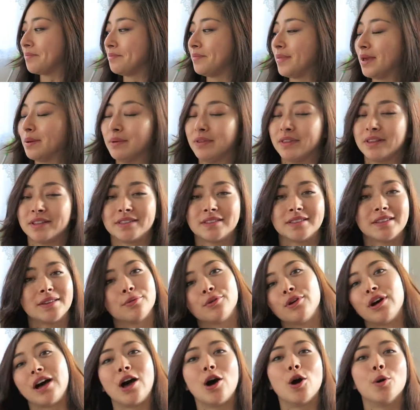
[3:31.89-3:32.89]
Maybe this
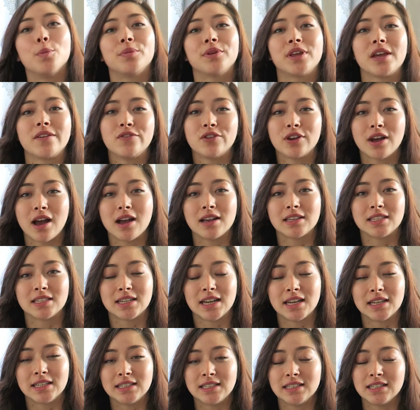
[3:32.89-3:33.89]
will help give you guys
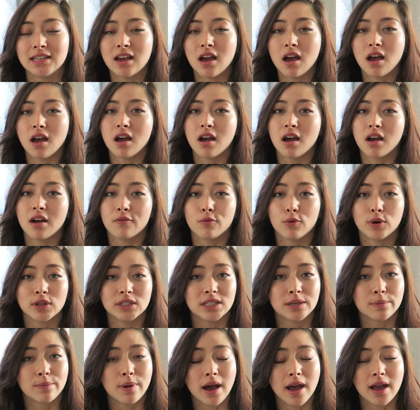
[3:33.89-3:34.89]
an idea of
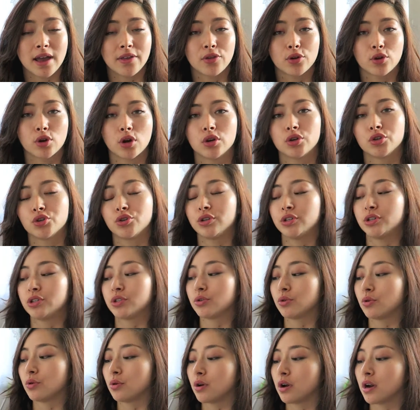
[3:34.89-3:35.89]
what to buy at the grocery
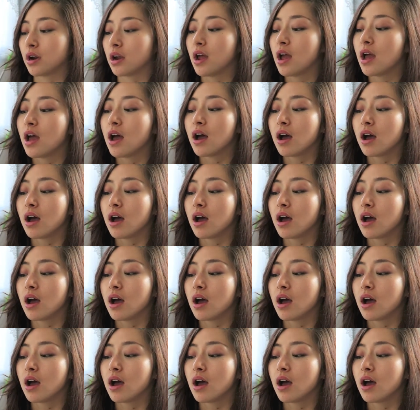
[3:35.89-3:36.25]
store.